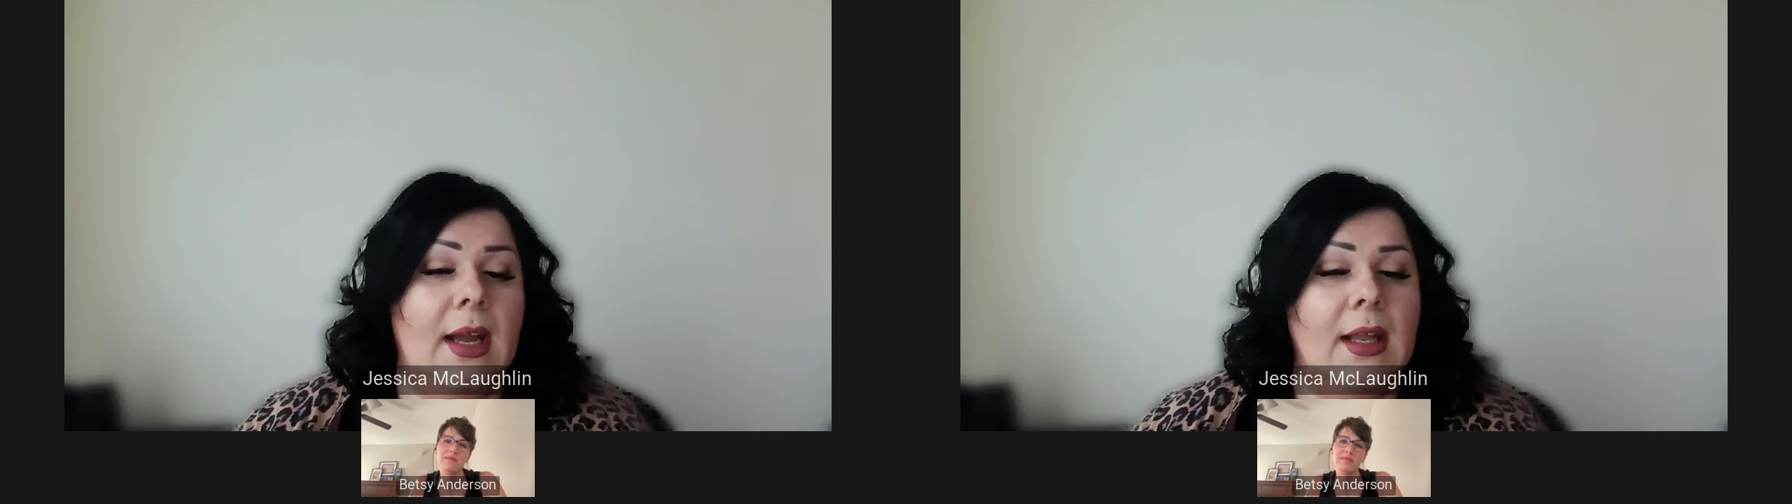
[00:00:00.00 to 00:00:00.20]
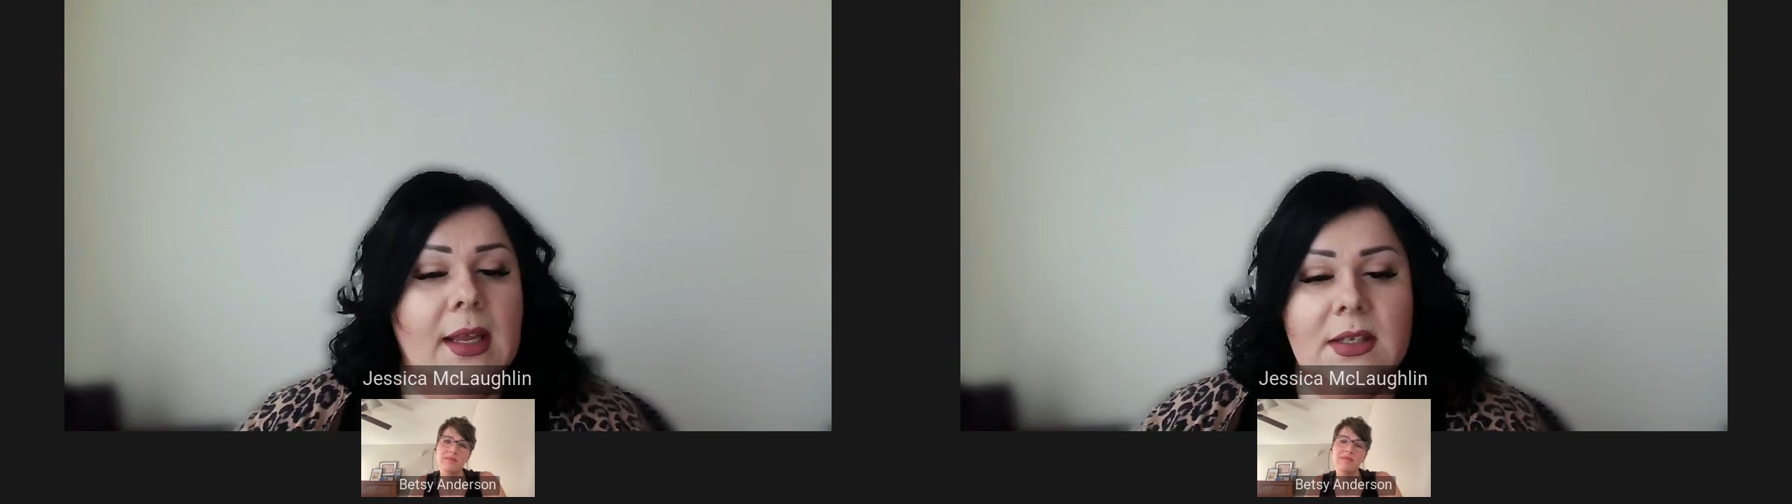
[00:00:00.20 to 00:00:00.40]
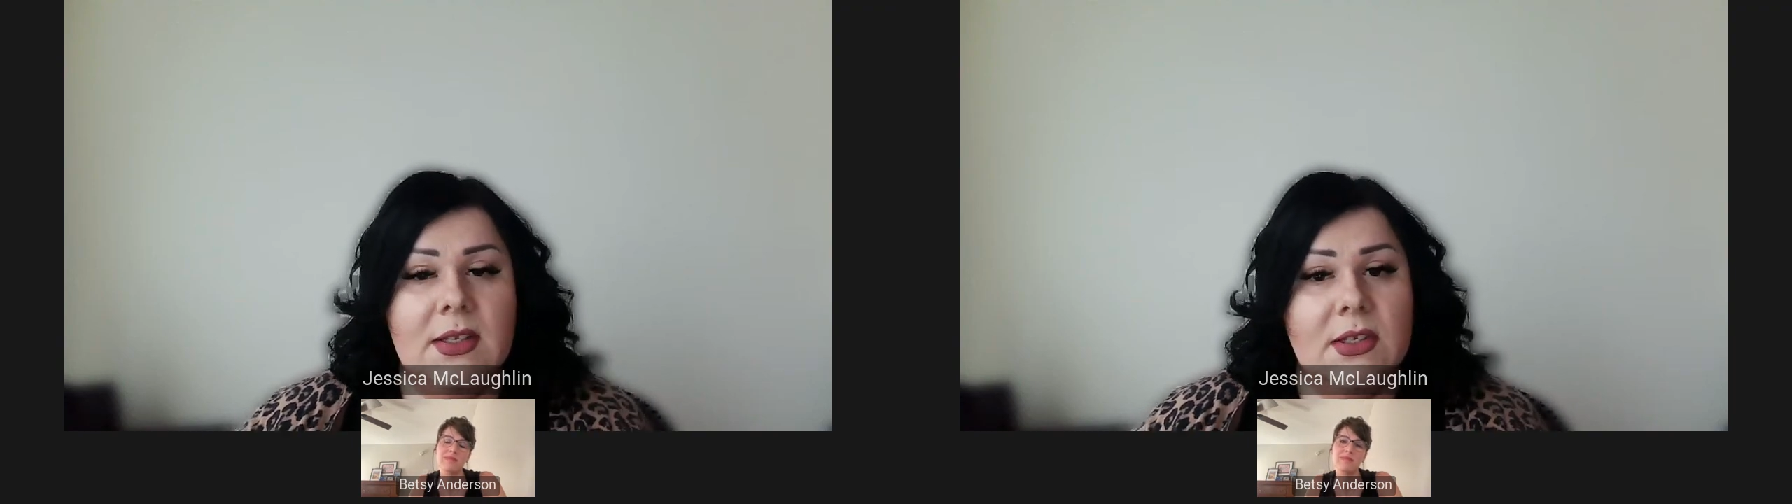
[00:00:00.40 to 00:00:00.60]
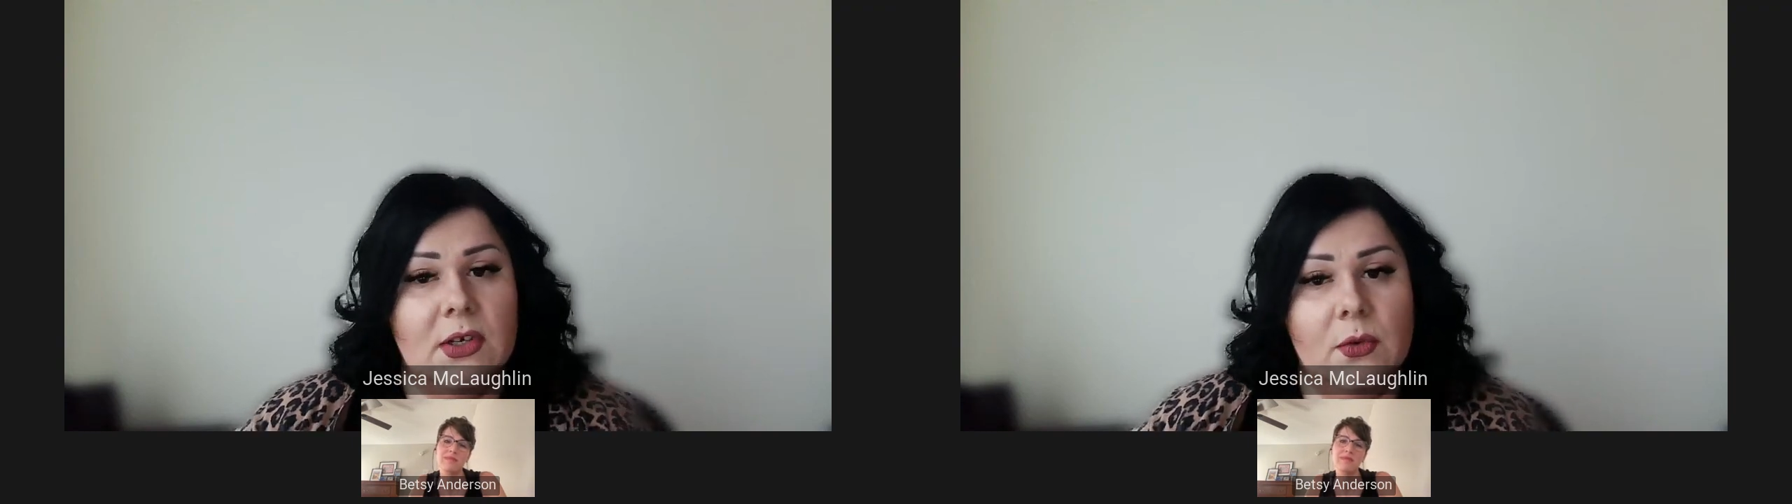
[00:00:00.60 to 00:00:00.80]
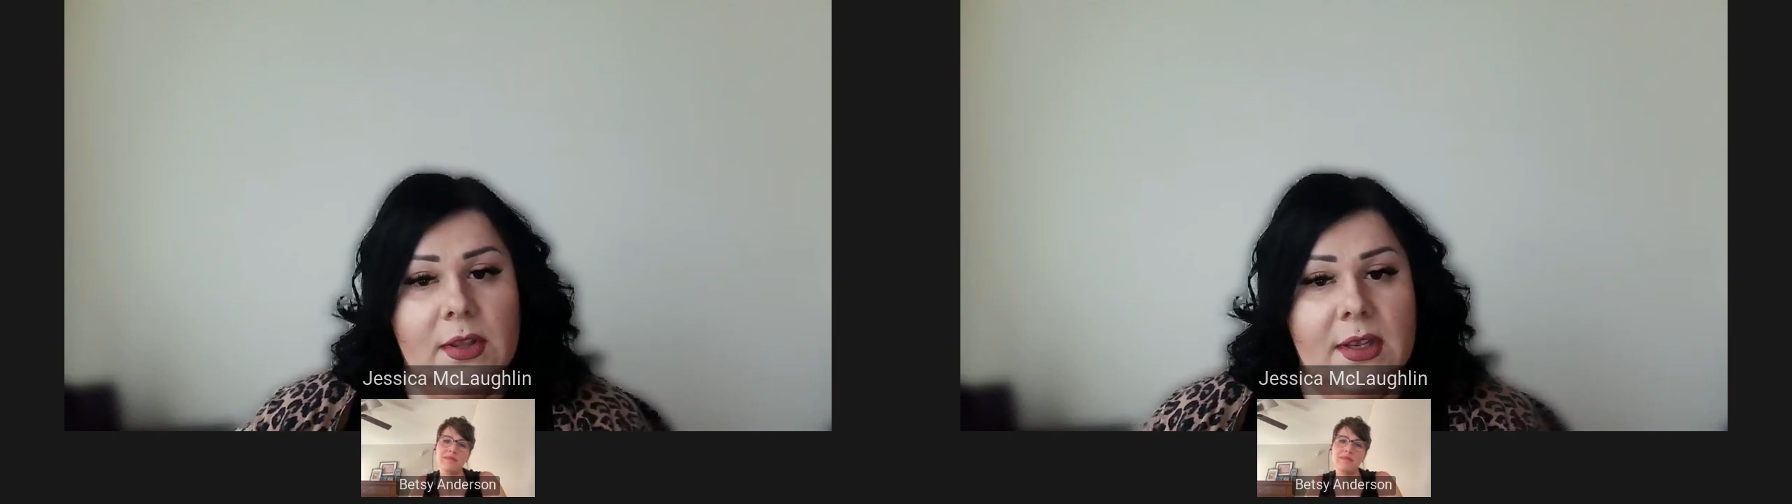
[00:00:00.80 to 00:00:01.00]
I like to
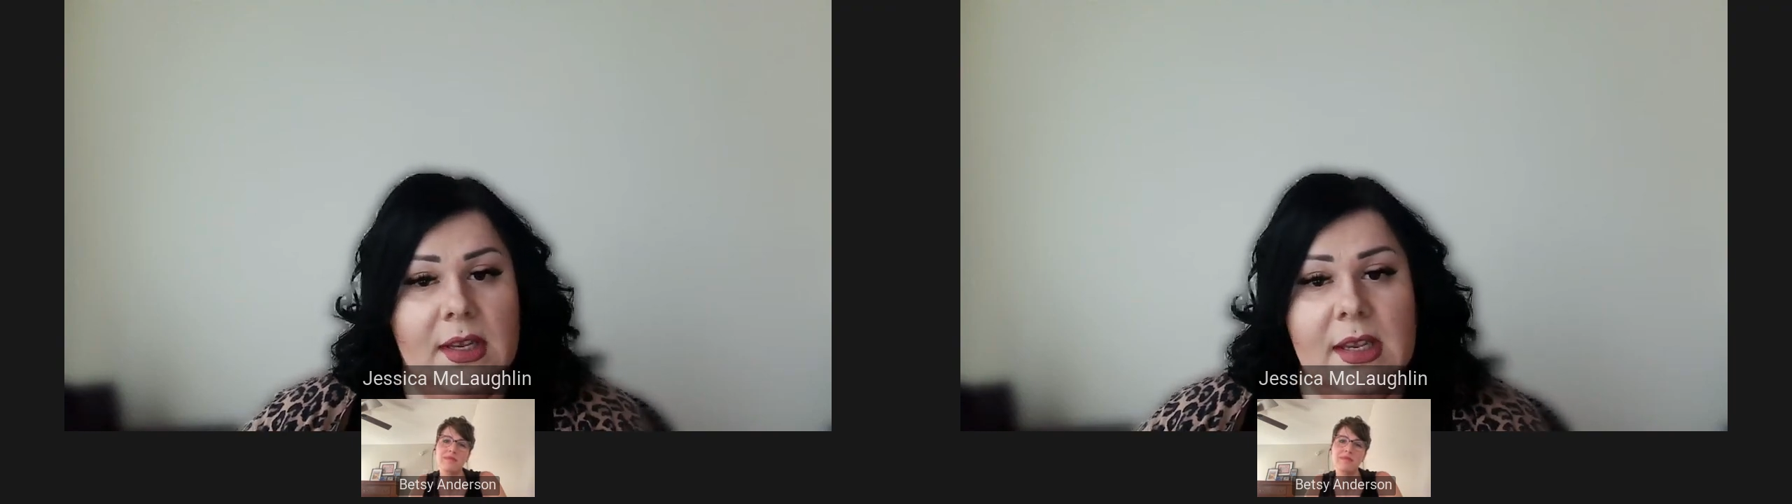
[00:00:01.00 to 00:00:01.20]
start with an